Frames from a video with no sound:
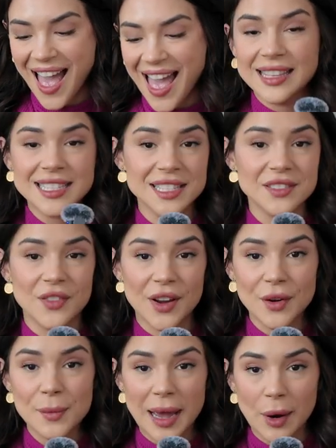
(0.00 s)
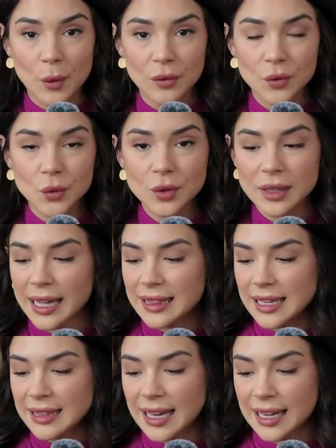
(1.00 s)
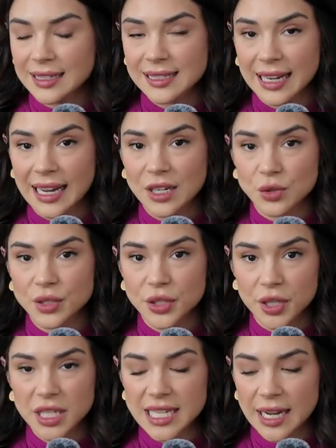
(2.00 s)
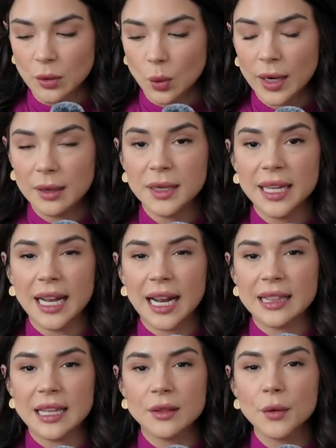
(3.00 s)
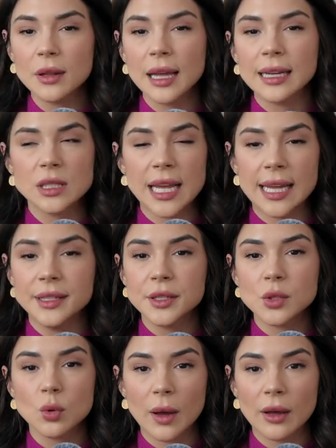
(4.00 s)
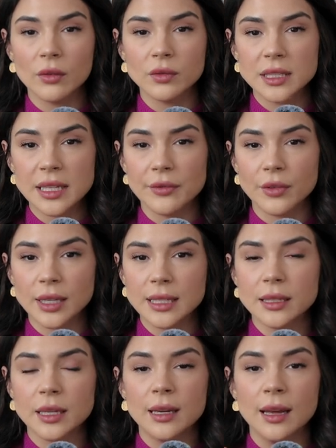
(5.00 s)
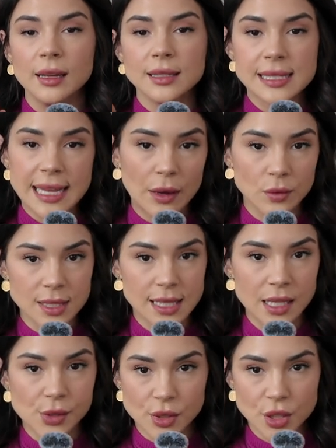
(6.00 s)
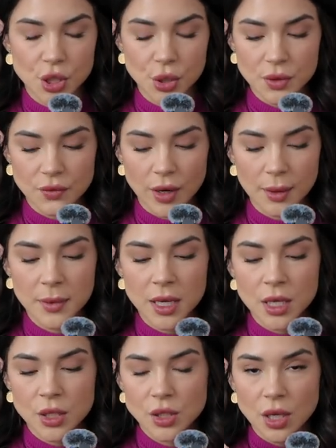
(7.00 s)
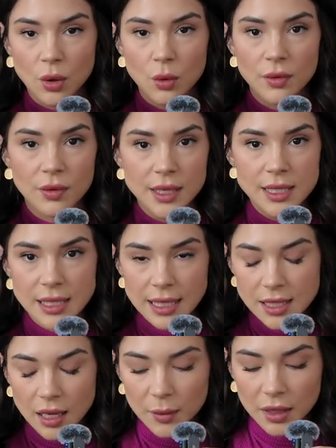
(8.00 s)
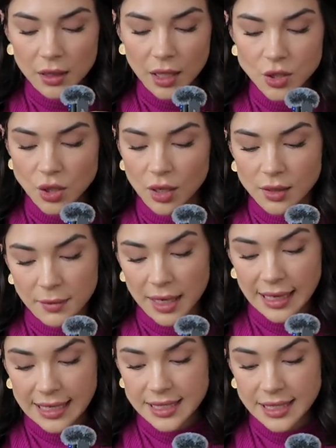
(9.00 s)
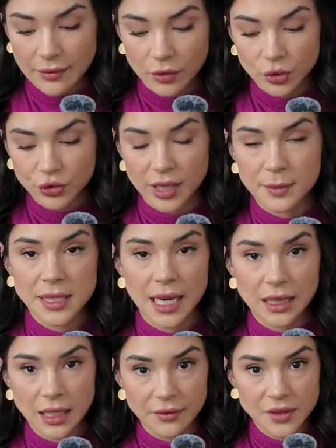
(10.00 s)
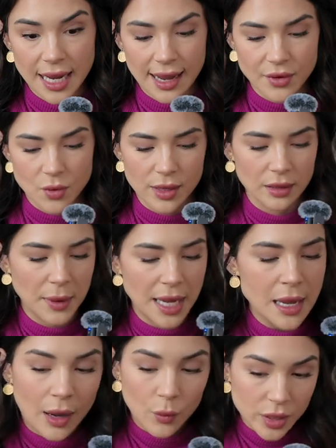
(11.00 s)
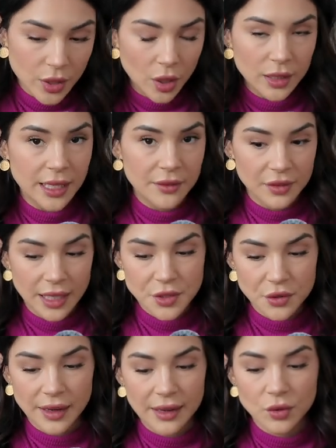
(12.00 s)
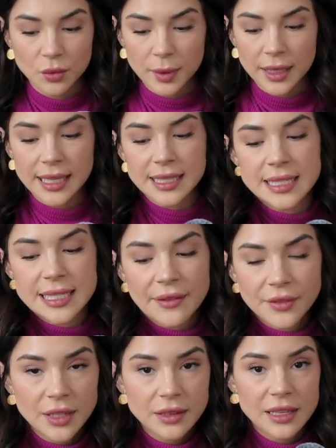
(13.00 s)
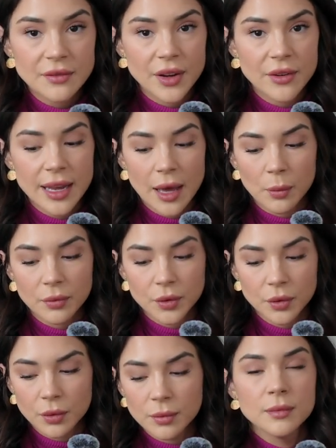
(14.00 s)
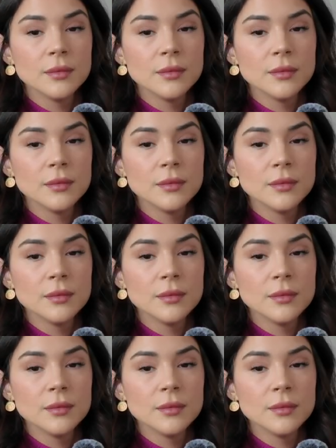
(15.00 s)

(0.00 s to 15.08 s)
This is very powerful. I think that is like actually turned down quite a bit. And I think there are like 10 to 12 different sounds that you can choose from. So this has come in clutch on my last several trips. I love to have it with me. I wouldn't call it in-flight survival, but it's definitely very helpful